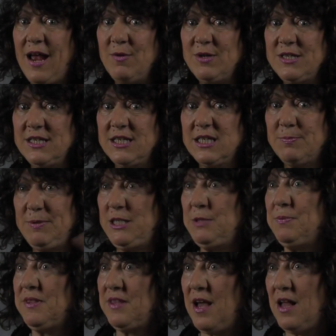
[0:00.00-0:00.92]
I was in
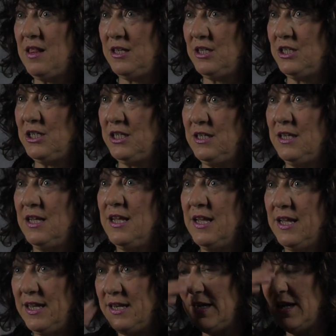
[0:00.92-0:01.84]
speech pathology,
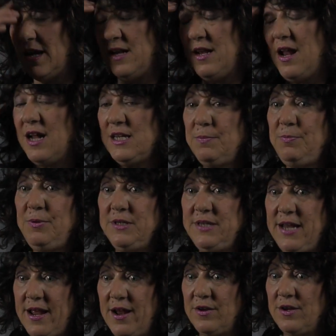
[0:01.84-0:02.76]
and not to
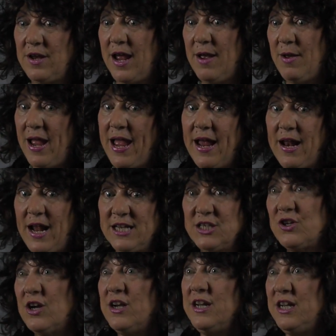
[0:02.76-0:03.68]
put down, I, had, I
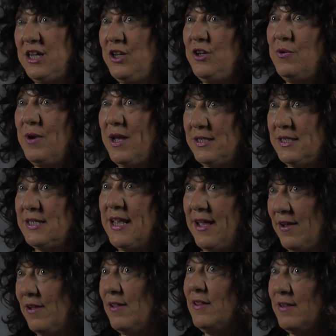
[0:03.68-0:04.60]
started at
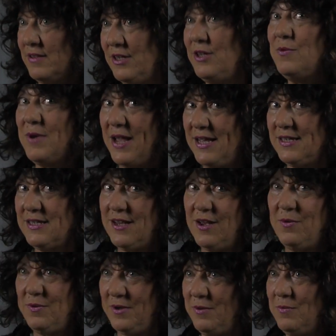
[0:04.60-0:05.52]
USL,
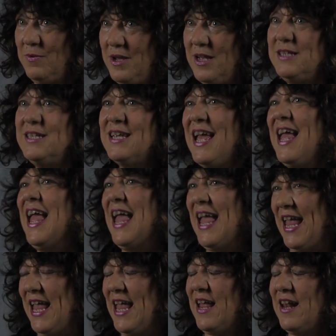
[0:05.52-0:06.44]
USL when it was,
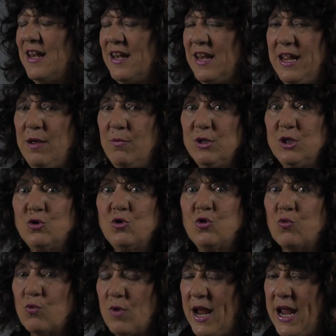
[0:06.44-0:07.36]
mm-hmm. and it was
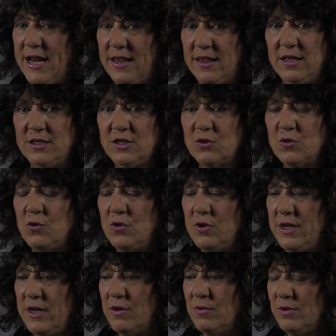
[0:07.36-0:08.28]
great. The
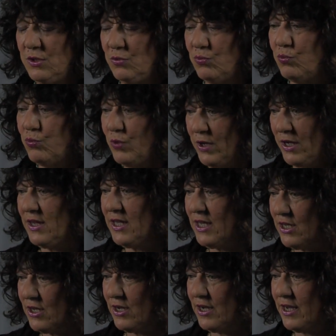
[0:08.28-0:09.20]
school here was
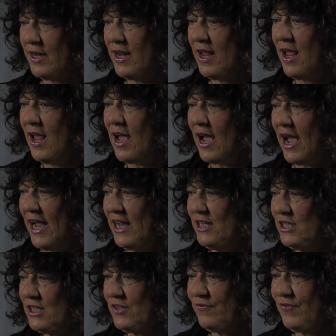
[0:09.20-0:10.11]
really good.
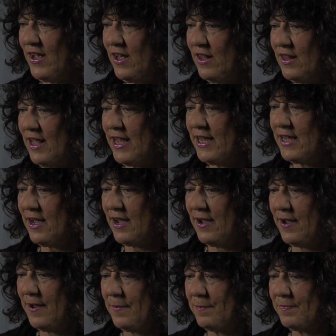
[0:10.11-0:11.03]
I just felt like
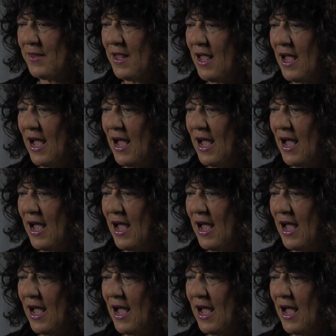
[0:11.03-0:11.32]
um,